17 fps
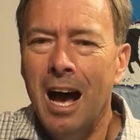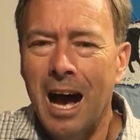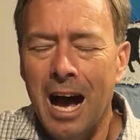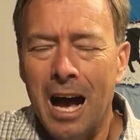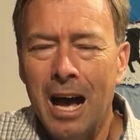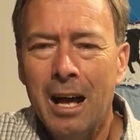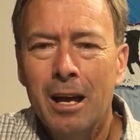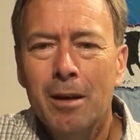
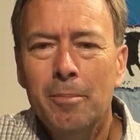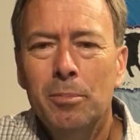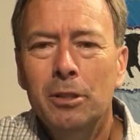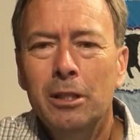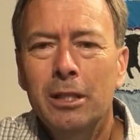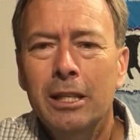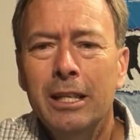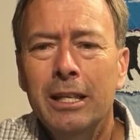I
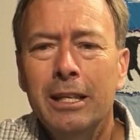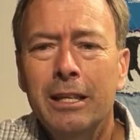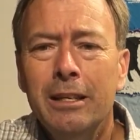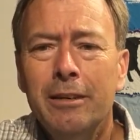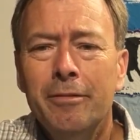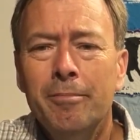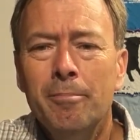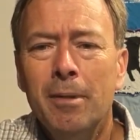
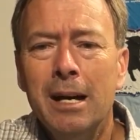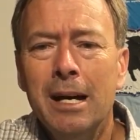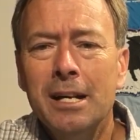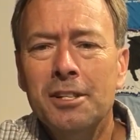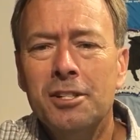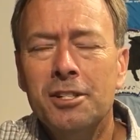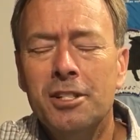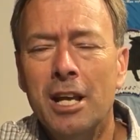believe
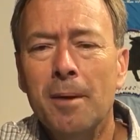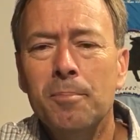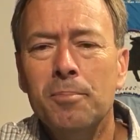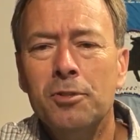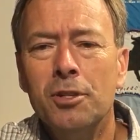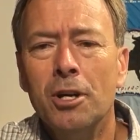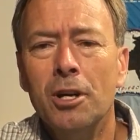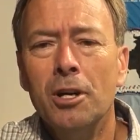my
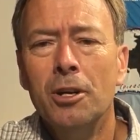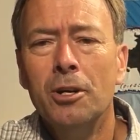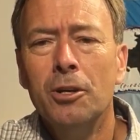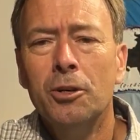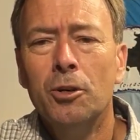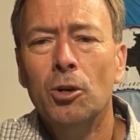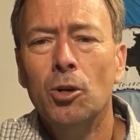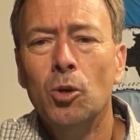steps
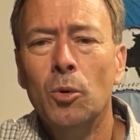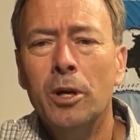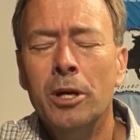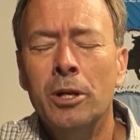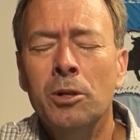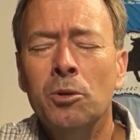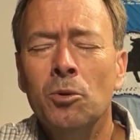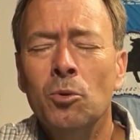are
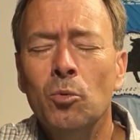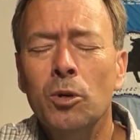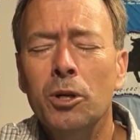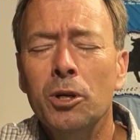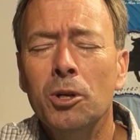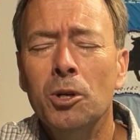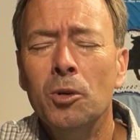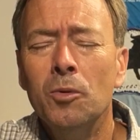growing
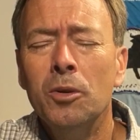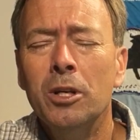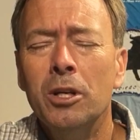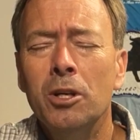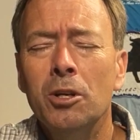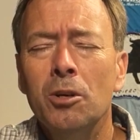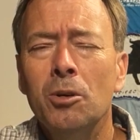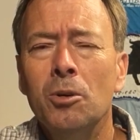
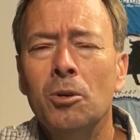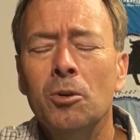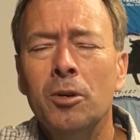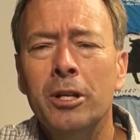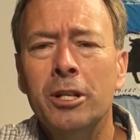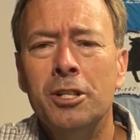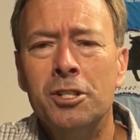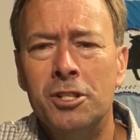
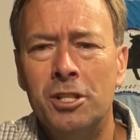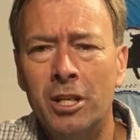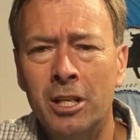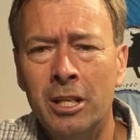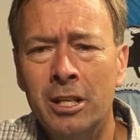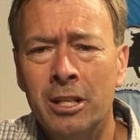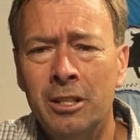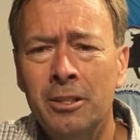wearier each
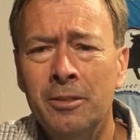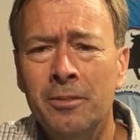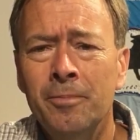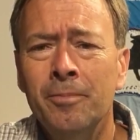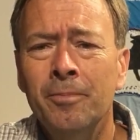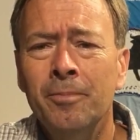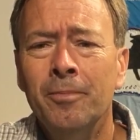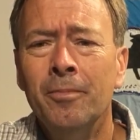day.
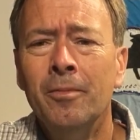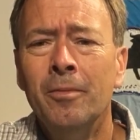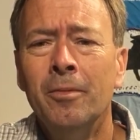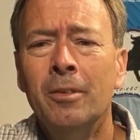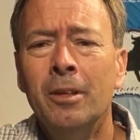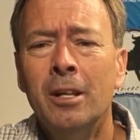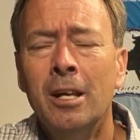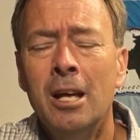
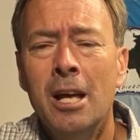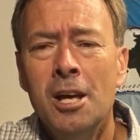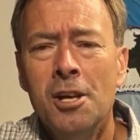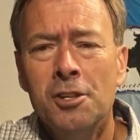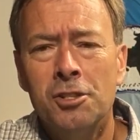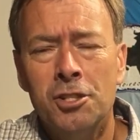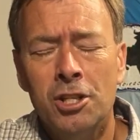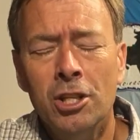
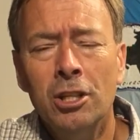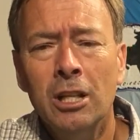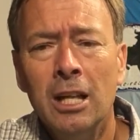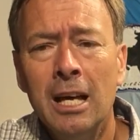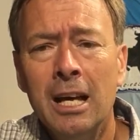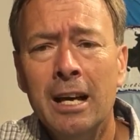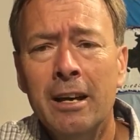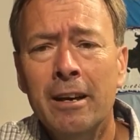
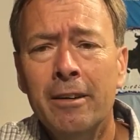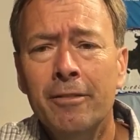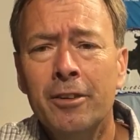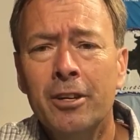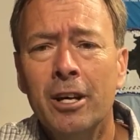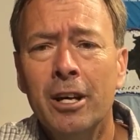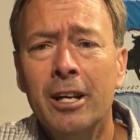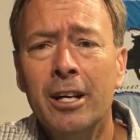Still,
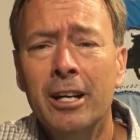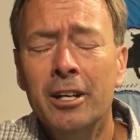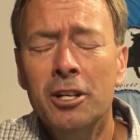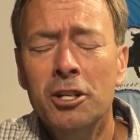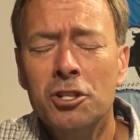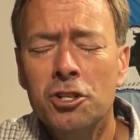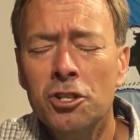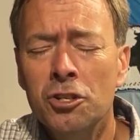I've got
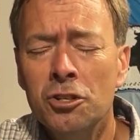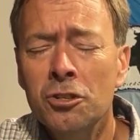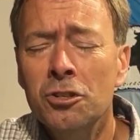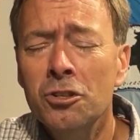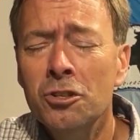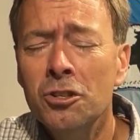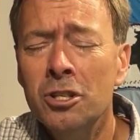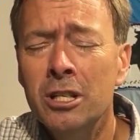a
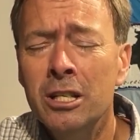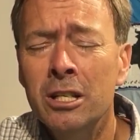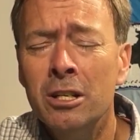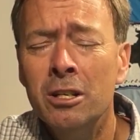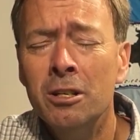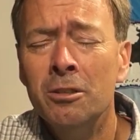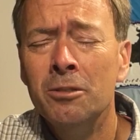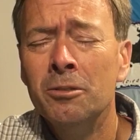
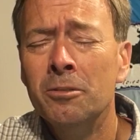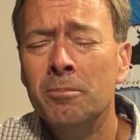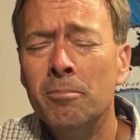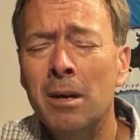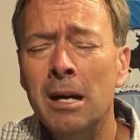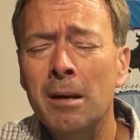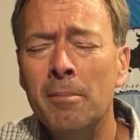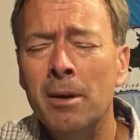journey on
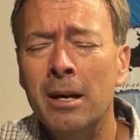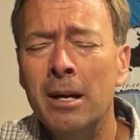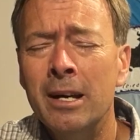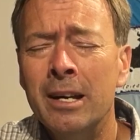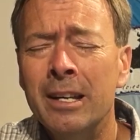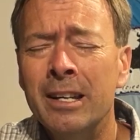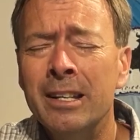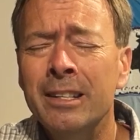my
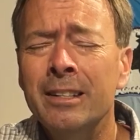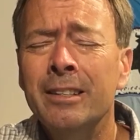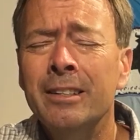mind.